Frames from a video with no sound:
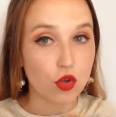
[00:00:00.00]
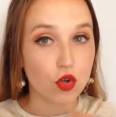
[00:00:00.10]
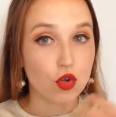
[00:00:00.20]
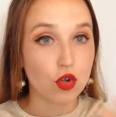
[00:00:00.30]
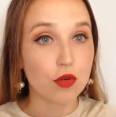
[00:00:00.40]

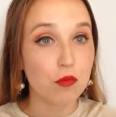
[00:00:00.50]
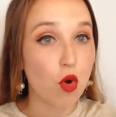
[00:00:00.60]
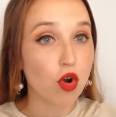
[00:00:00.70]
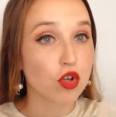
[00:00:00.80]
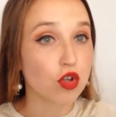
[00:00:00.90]

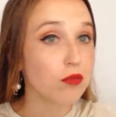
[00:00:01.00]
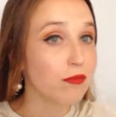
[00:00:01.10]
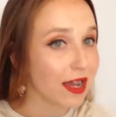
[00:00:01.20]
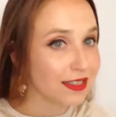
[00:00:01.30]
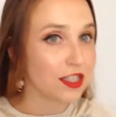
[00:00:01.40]
more good
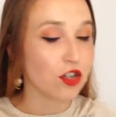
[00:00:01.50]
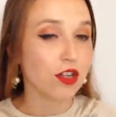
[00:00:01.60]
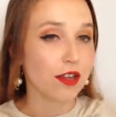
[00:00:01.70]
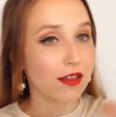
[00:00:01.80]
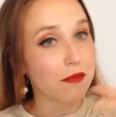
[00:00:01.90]

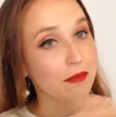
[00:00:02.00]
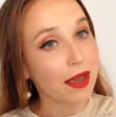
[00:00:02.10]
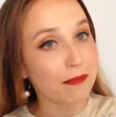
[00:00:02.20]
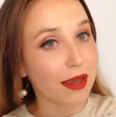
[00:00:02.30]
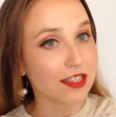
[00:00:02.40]
bacteria than
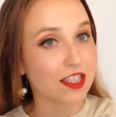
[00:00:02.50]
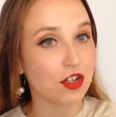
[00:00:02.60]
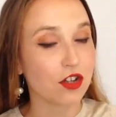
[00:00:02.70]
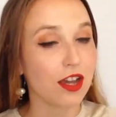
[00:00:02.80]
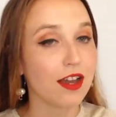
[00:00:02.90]
bad
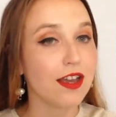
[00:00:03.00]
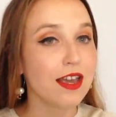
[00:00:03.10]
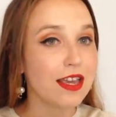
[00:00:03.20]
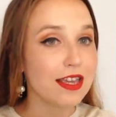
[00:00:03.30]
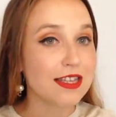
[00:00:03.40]
bacteria
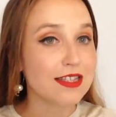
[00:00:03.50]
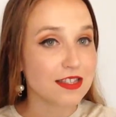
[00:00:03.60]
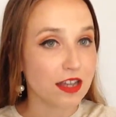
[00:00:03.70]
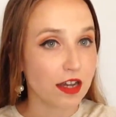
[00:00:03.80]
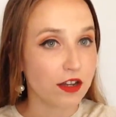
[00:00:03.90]

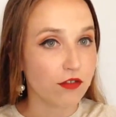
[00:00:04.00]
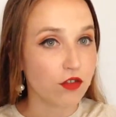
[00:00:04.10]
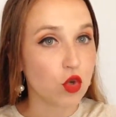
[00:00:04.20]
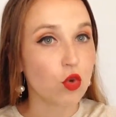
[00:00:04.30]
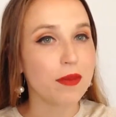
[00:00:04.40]
inside
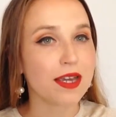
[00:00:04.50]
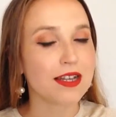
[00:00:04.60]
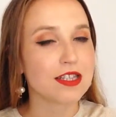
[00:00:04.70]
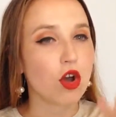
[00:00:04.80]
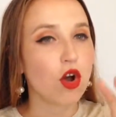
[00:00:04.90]
of you,
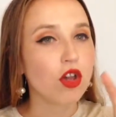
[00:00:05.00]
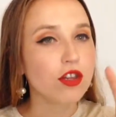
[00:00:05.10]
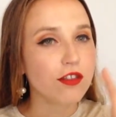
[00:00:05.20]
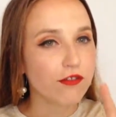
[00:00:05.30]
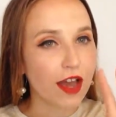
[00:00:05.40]
because all
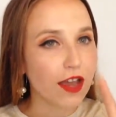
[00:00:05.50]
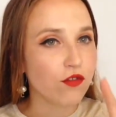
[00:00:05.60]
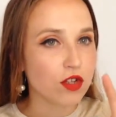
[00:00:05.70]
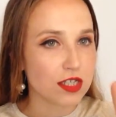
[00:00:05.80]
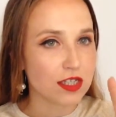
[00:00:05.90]
of the
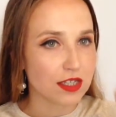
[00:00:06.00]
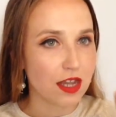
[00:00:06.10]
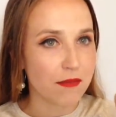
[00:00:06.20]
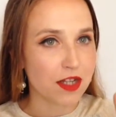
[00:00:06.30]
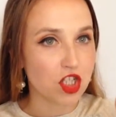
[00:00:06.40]
five reasons
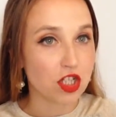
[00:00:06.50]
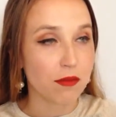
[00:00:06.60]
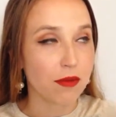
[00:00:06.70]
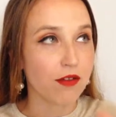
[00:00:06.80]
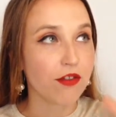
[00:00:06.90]
I mentioned
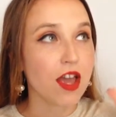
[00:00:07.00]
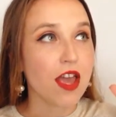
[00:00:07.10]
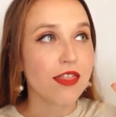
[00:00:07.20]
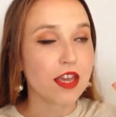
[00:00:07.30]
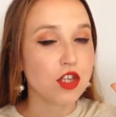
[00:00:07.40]
above
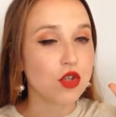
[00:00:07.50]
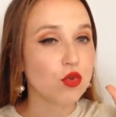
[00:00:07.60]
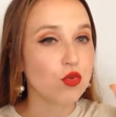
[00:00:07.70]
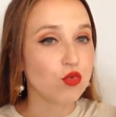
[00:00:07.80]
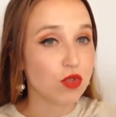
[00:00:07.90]
that
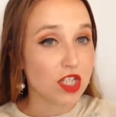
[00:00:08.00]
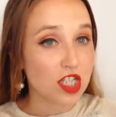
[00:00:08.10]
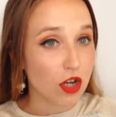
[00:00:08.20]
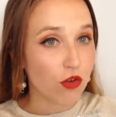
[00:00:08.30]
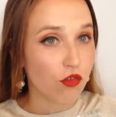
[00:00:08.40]
you
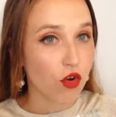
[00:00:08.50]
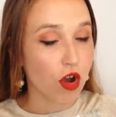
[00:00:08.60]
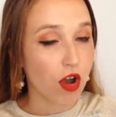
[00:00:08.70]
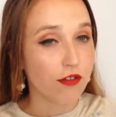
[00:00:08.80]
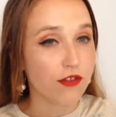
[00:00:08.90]
reach out for
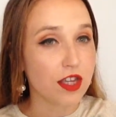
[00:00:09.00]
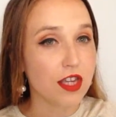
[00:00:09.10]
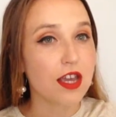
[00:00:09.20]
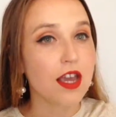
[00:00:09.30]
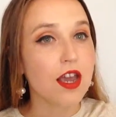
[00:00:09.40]

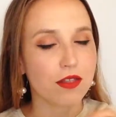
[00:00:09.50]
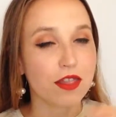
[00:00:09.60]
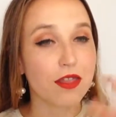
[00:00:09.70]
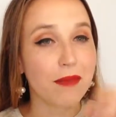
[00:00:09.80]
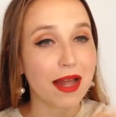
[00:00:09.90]
coffee,
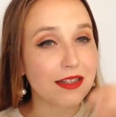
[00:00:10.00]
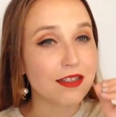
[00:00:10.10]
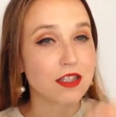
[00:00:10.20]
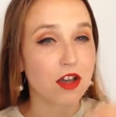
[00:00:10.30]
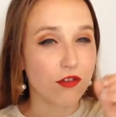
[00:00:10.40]
the
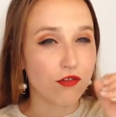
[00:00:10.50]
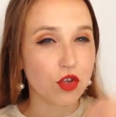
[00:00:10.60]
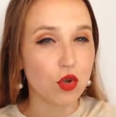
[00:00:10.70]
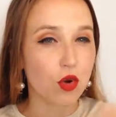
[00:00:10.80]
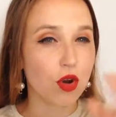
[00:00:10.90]
balance of
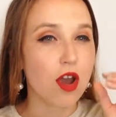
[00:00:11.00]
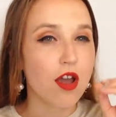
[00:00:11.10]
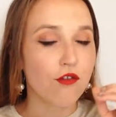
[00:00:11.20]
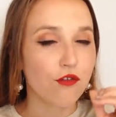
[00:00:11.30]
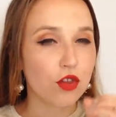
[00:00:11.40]
your
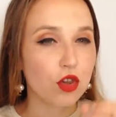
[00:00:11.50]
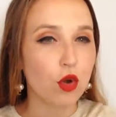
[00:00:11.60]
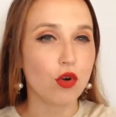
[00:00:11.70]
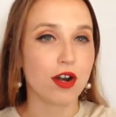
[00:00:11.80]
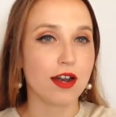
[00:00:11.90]

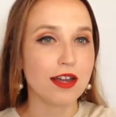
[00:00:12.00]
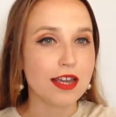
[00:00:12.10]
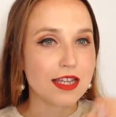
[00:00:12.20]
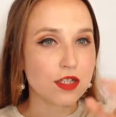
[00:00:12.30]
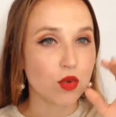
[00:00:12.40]
flora
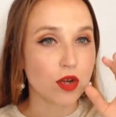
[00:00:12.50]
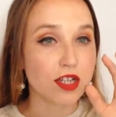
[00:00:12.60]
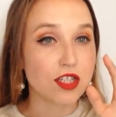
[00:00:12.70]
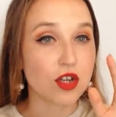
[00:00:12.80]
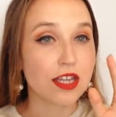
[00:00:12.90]
is what
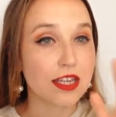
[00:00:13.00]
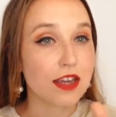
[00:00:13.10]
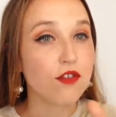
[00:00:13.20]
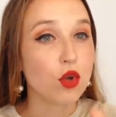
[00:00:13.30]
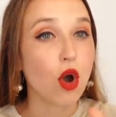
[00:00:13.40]
is going to
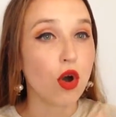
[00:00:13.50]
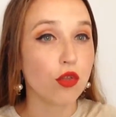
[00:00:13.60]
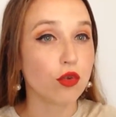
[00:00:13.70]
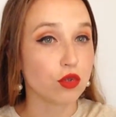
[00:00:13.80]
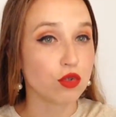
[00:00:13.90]
give you
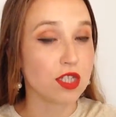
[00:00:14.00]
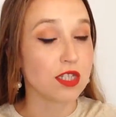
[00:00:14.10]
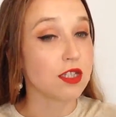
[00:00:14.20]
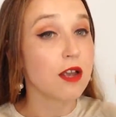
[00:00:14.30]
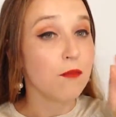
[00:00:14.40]
all those
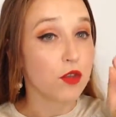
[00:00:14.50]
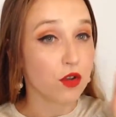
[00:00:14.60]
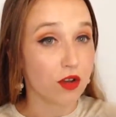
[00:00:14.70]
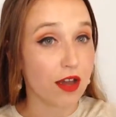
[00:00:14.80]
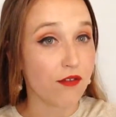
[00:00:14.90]
reasons.
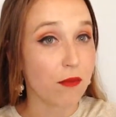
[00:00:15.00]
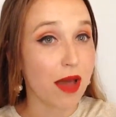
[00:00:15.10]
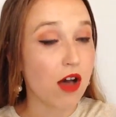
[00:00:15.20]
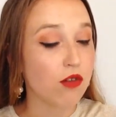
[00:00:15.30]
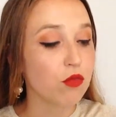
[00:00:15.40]
You're going to have a
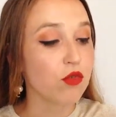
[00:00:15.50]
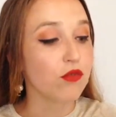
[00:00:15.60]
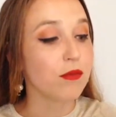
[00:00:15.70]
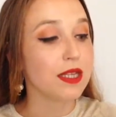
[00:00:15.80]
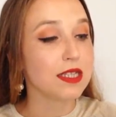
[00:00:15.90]
bowel
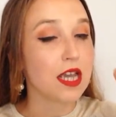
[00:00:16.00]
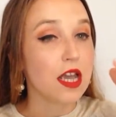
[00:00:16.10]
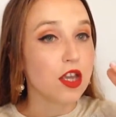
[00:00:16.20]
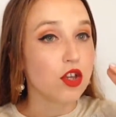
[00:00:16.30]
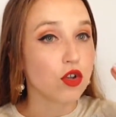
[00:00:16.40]
movement,
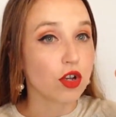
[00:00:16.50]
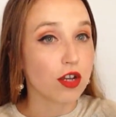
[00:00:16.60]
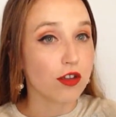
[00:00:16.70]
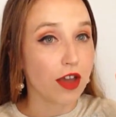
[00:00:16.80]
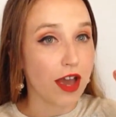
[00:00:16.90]
you're going
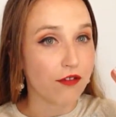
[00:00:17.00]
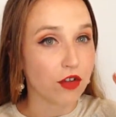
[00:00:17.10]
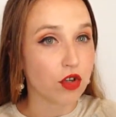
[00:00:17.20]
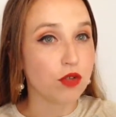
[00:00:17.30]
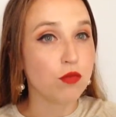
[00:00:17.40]
to have
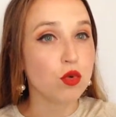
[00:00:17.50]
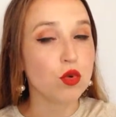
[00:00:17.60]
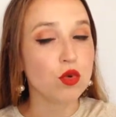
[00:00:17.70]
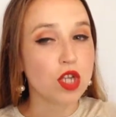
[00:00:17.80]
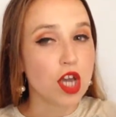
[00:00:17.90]
a good
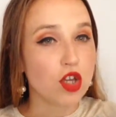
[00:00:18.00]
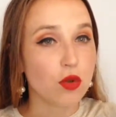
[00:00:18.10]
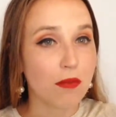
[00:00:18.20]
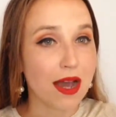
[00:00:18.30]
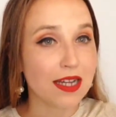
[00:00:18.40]
mood,
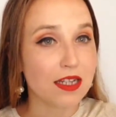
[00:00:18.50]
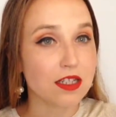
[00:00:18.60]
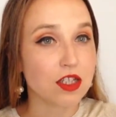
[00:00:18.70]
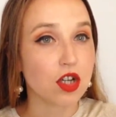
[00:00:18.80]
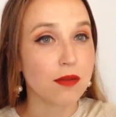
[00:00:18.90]
your mind
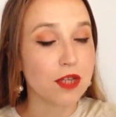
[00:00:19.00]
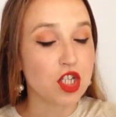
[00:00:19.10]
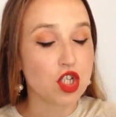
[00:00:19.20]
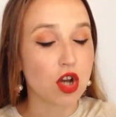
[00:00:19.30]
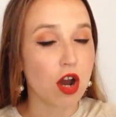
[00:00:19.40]
is going to be
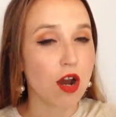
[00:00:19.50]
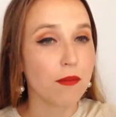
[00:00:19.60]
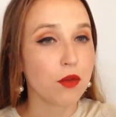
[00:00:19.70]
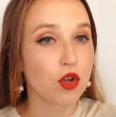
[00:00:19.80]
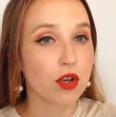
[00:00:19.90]

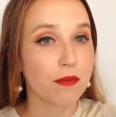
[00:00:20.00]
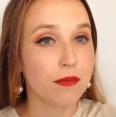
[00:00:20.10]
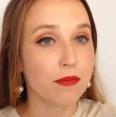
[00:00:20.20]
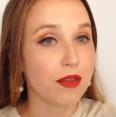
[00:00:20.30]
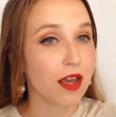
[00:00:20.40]
sharp, you're going
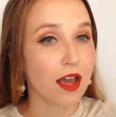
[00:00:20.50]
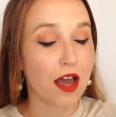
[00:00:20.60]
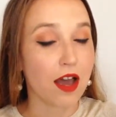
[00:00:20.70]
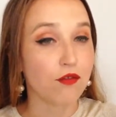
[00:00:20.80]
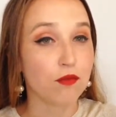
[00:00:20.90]
to
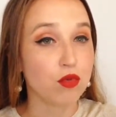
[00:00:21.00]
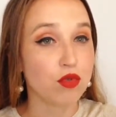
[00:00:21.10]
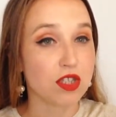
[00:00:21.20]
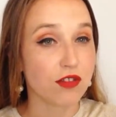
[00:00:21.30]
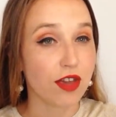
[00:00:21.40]
have a
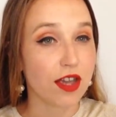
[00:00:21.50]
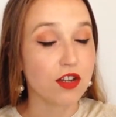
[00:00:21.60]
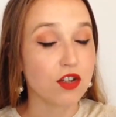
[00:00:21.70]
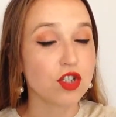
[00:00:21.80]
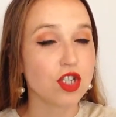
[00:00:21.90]
boost of
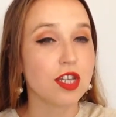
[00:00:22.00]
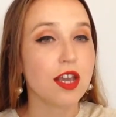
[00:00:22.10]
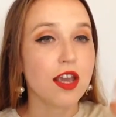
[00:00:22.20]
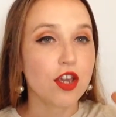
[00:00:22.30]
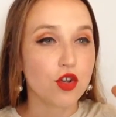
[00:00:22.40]

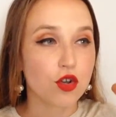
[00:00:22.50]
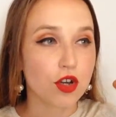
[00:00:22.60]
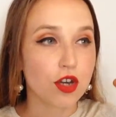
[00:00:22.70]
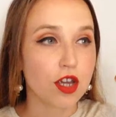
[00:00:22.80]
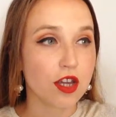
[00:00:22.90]
energy, you're
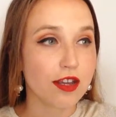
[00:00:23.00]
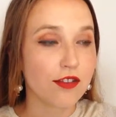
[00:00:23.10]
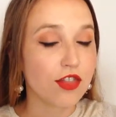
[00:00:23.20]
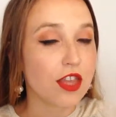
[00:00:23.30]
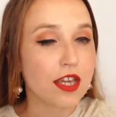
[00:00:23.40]
going to
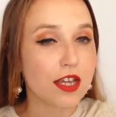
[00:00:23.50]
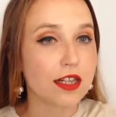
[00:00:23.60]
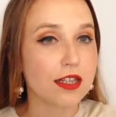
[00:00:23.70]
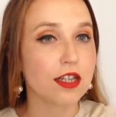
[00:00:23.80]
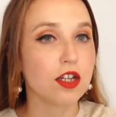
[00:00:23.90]
think
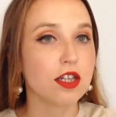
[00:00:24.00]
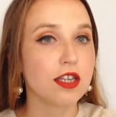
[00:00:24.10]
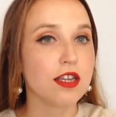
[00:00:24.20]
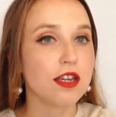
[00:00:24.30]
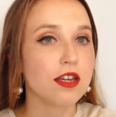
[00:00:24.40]

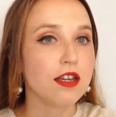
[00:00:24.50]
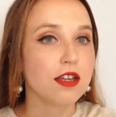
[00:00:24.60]
clearly,